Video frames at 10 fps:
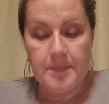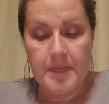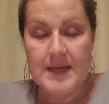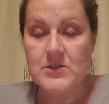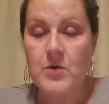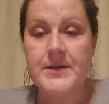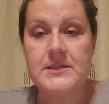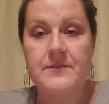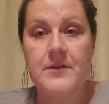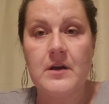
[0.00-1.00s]
As always,
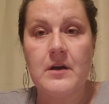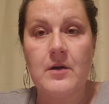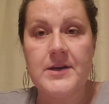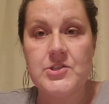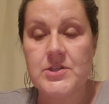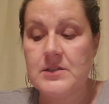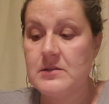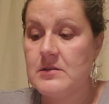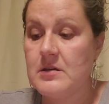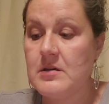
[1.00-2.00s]
if there are
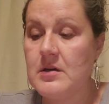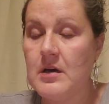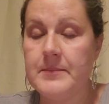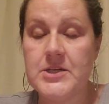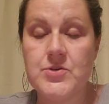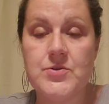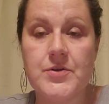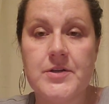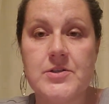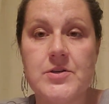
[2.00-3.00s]
questions, issues, or
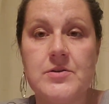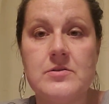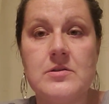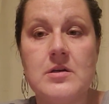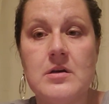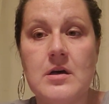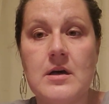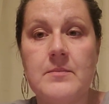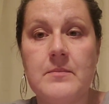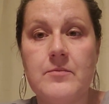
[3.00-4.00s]
concerns,
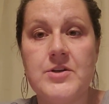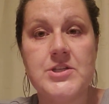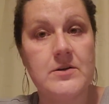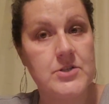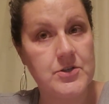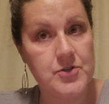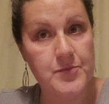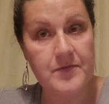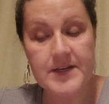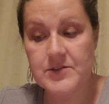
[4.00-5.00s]
reach out to your
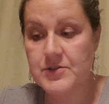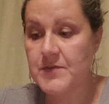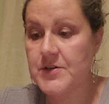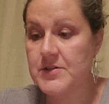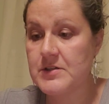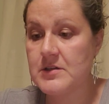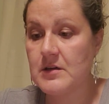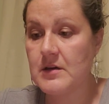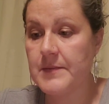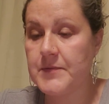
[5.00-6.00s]
supervisors first,
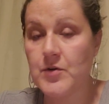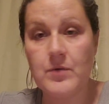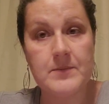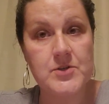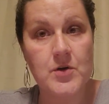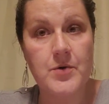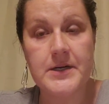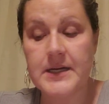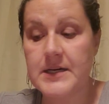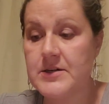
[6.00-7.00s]
your ROMs or
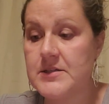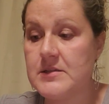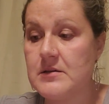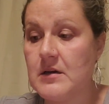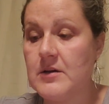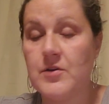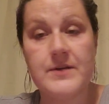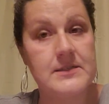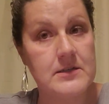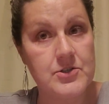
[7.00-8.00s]
coordinators, your
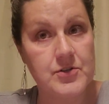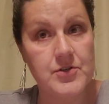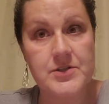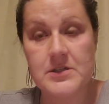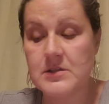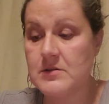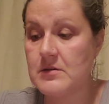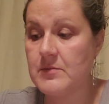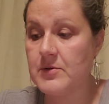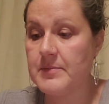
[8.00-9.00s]
residential nurses
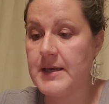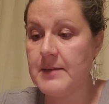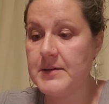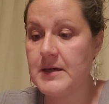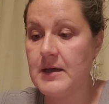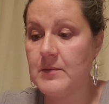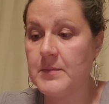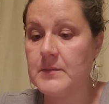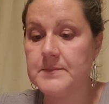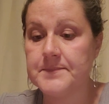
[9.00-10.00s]
would be happy to help.
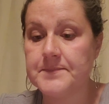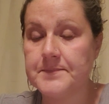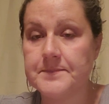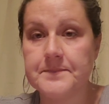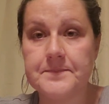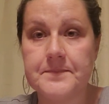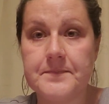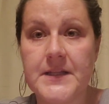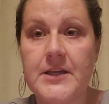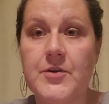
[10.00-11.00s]

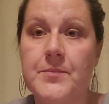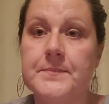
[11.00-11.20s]
Thank you.